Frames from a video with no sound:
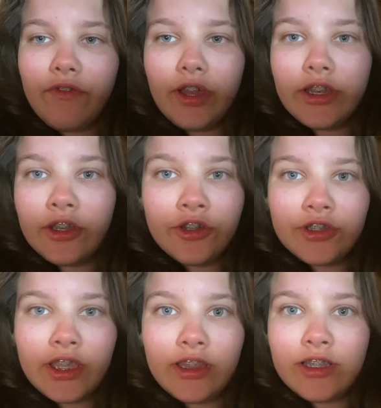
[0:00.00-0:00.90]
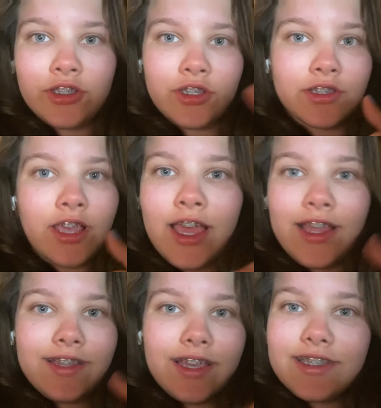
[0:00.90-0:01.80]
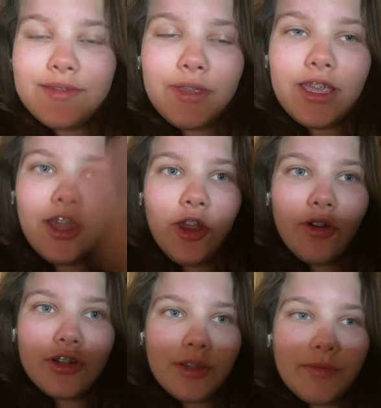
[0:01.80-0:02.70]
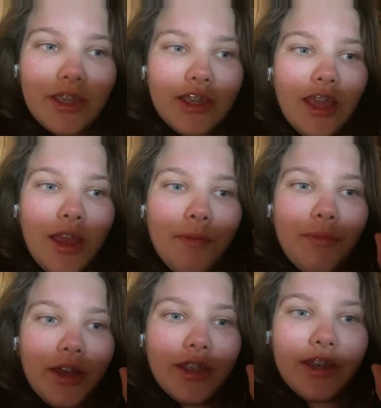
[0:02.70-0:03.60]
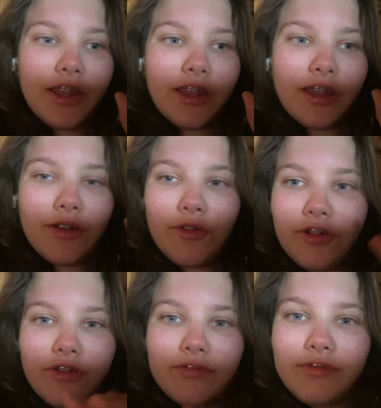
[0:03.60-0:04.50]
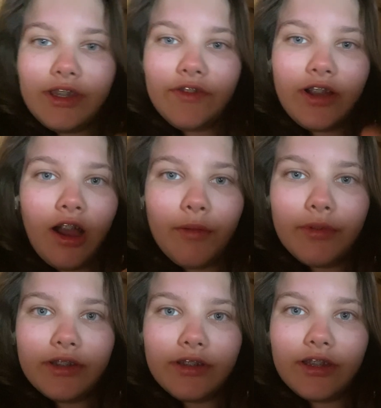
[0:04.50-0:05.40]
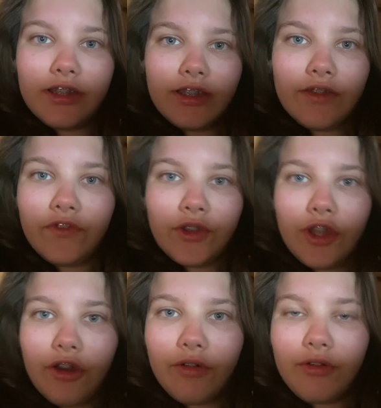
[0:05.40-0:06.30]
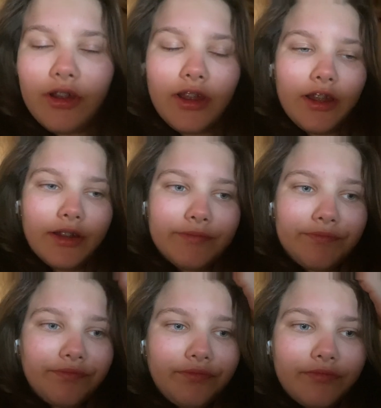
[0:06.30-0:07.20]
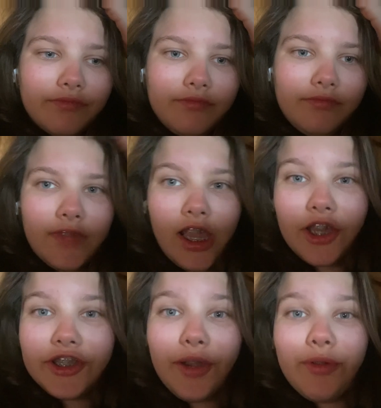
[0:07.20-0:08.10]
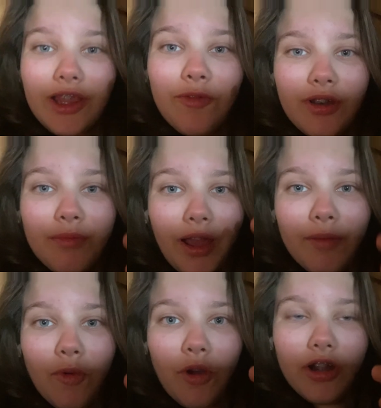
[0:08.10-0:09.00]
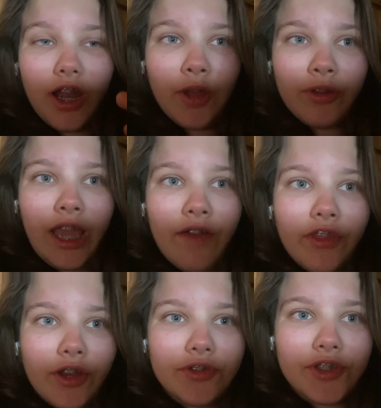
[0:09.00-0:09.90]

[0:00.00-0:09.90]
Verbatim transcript: friend and you're seeing this, just text me or something. But uh, or leave a comment if you know. Um, because I really want to buy more. I only have those